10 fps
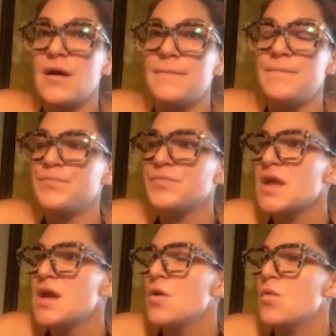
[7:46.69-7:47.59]
Um,
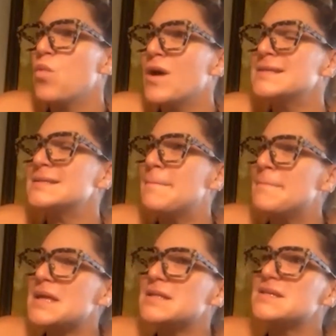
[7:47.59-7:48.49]
what does it
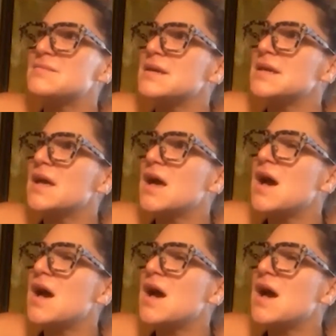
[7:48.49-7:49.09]
mean to me?